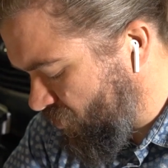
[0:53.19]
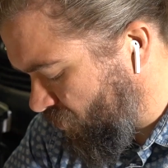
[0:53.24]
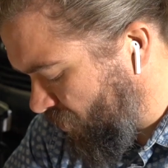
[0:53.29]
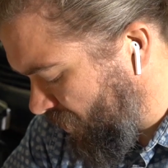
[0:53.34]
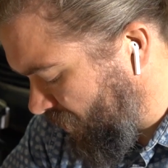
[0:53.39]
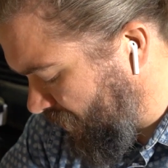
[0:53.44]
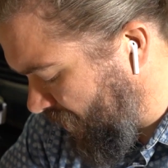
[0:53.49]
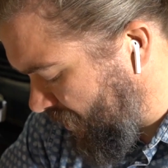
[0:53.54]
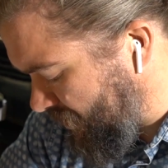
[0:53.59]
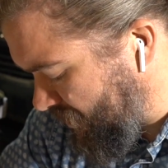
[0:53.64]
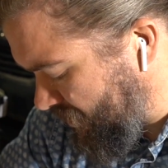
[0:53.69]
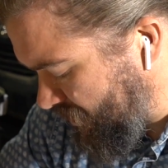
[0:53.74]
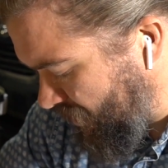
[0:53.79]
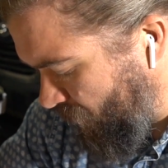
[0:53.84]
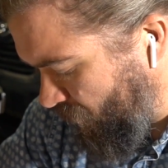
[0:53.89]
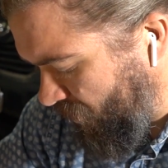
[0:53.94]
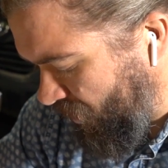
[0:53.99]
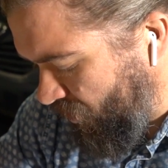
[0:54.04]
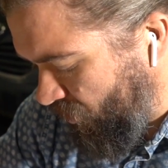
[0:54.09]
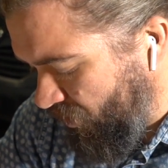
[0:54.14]
drawing classes, I
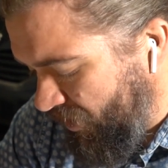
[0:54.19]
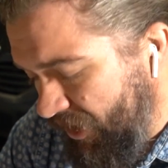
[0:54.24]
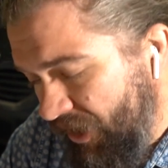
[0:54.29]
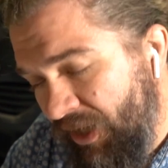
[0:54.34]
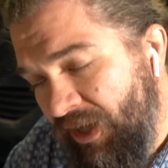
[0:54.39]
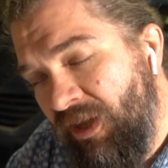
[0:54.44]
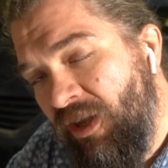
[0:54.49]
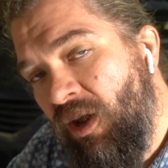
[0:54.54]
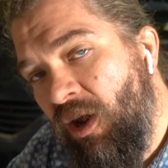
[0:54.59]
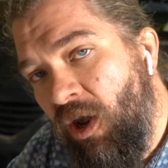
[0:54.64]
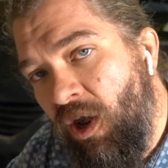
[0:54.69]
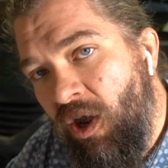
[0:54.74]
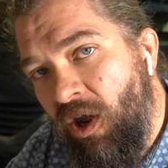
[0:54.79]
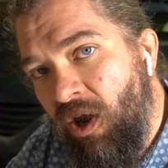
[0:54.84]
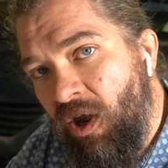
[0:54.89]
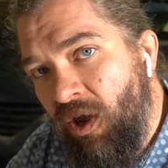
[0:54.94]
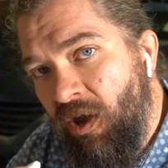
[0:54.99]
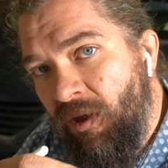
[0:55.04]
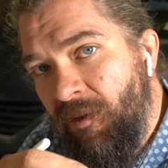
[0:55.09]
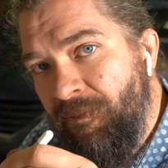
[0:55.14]
want to look in
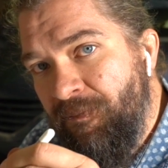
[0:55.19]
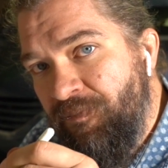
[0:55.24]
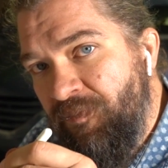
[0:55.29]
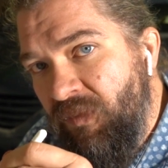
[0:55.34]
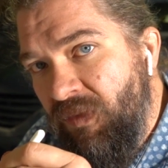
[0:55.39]
our